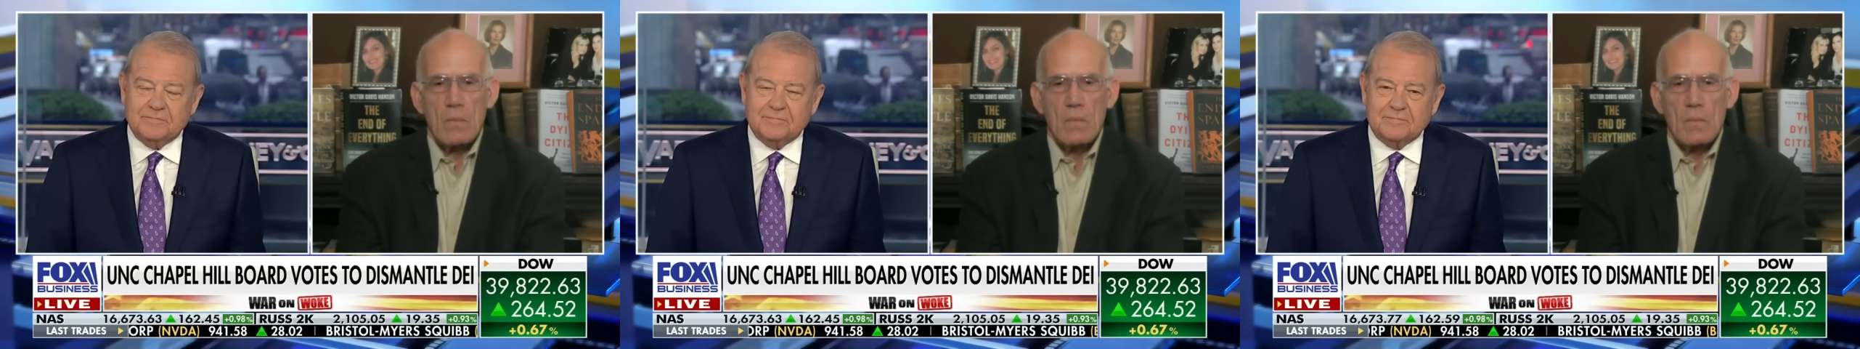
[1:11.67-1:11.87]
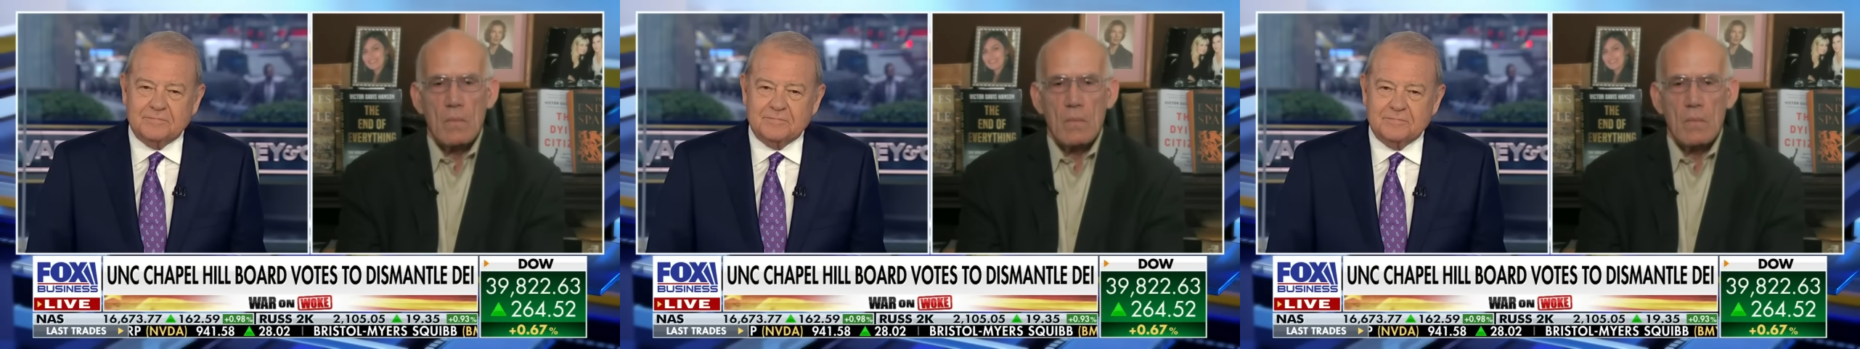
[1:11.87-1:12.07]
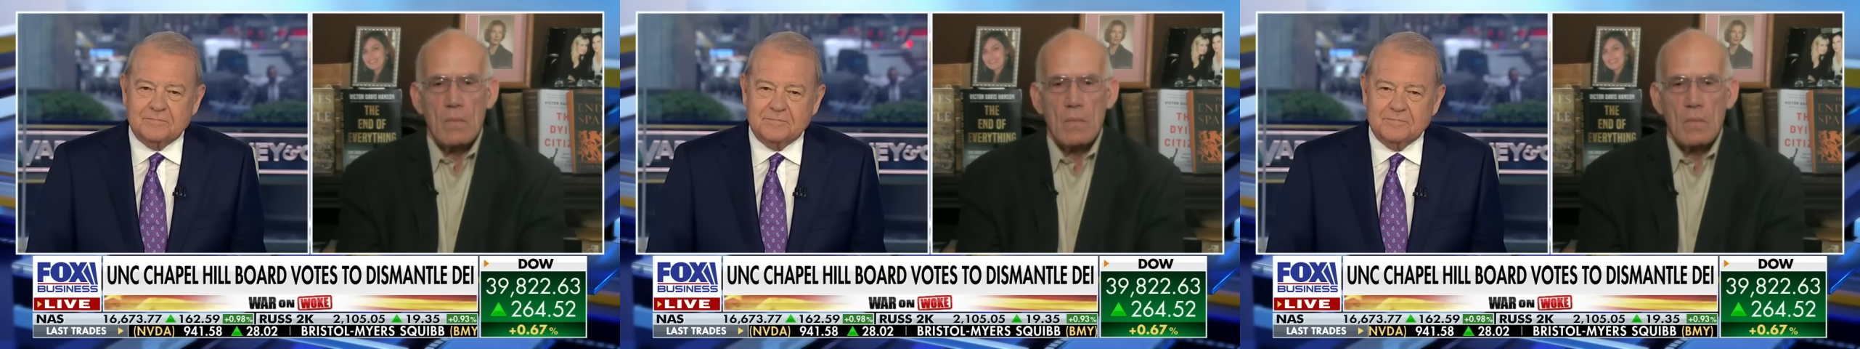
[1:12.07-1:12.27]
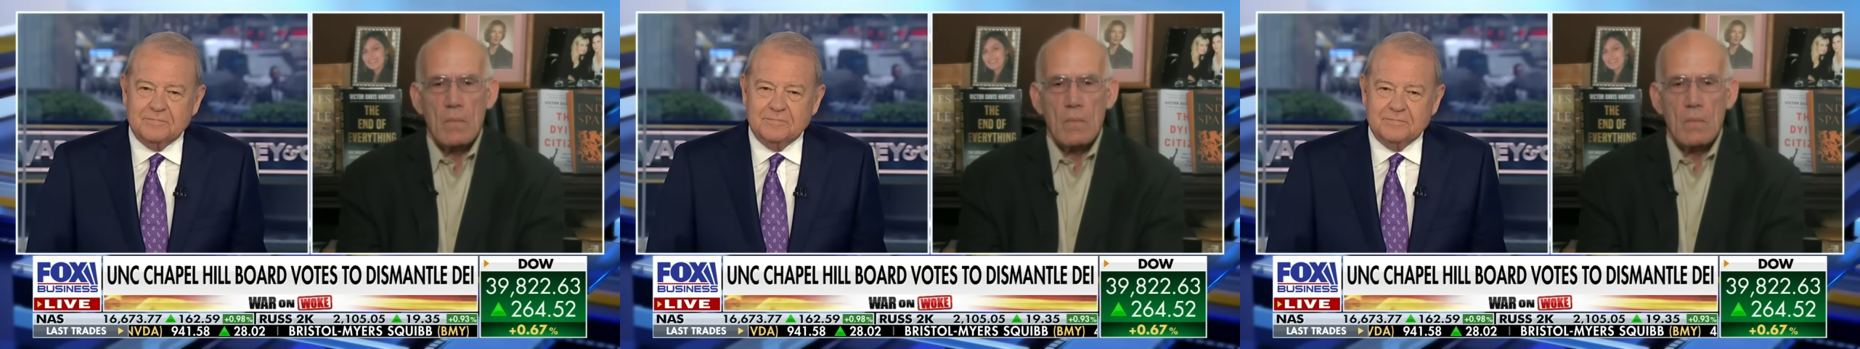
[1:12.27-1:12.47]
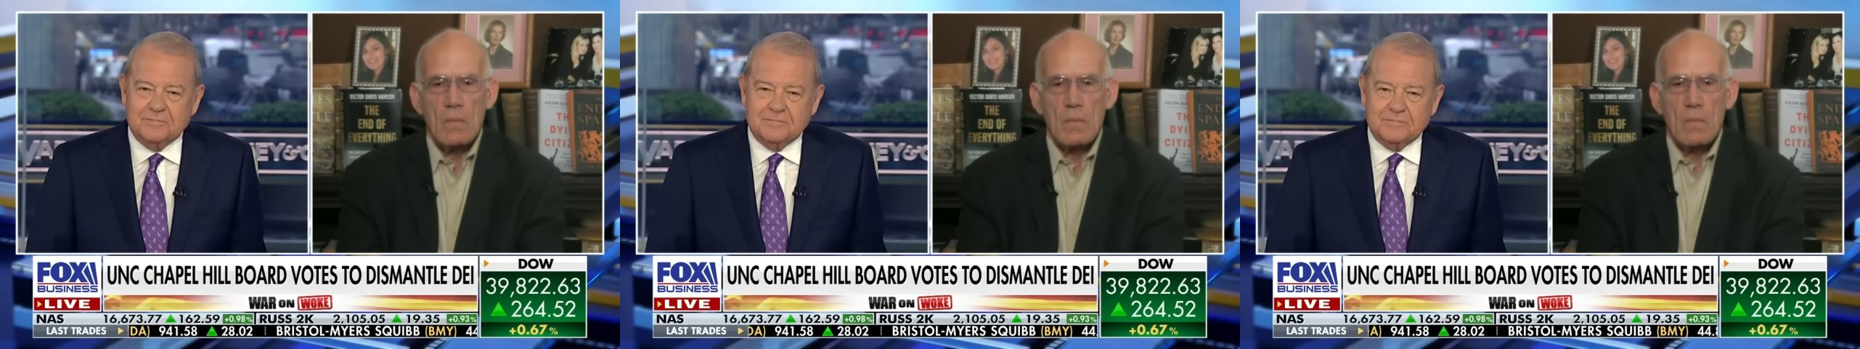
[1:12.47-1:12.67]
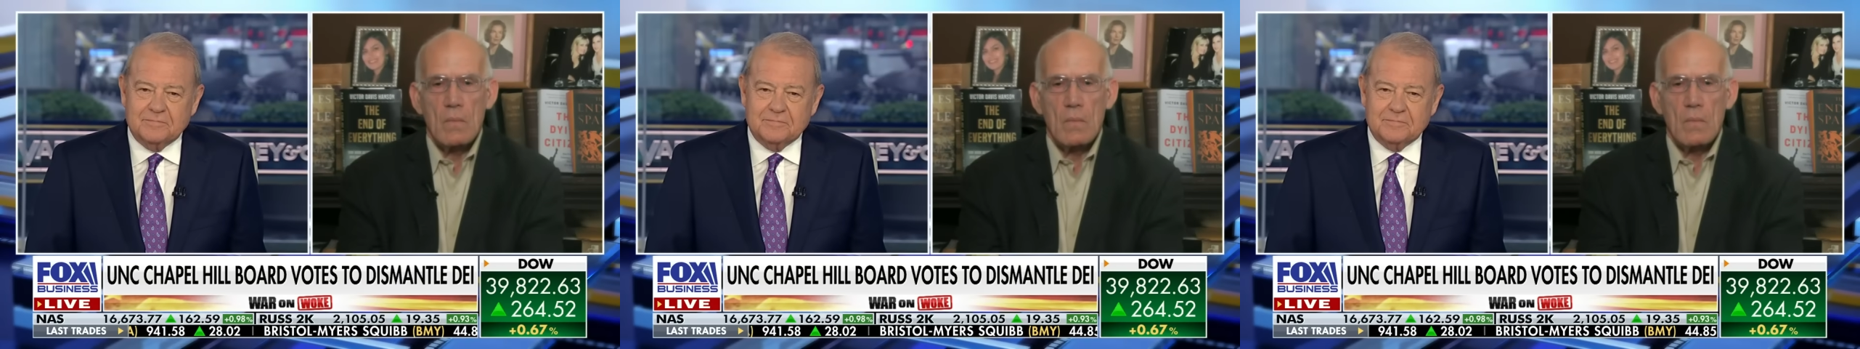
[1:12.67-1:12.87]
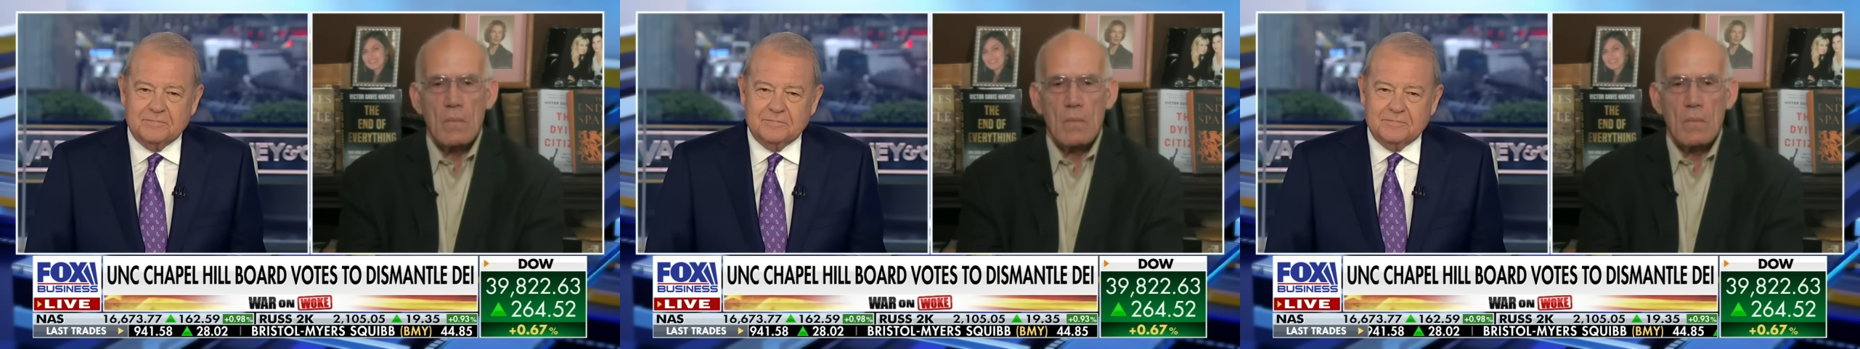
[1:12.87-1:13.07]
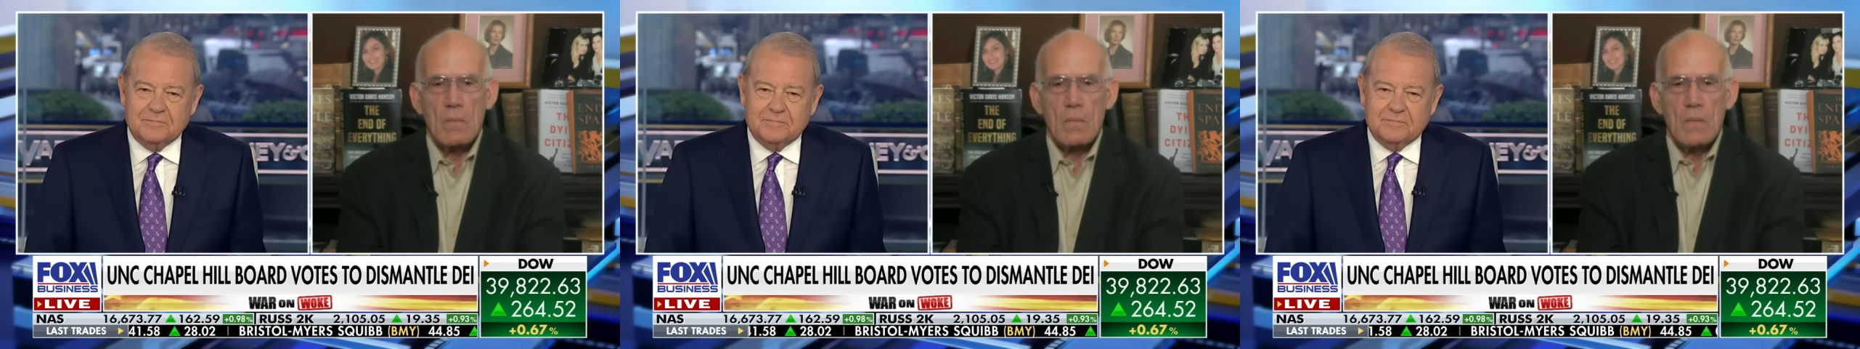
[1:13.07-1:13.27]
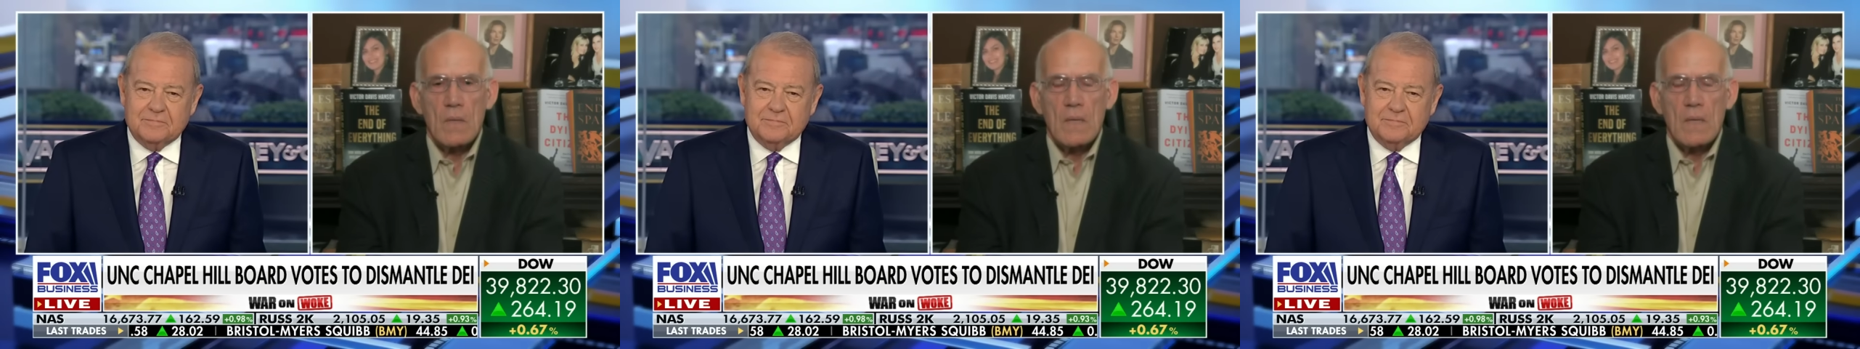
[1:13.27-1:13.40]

(silence)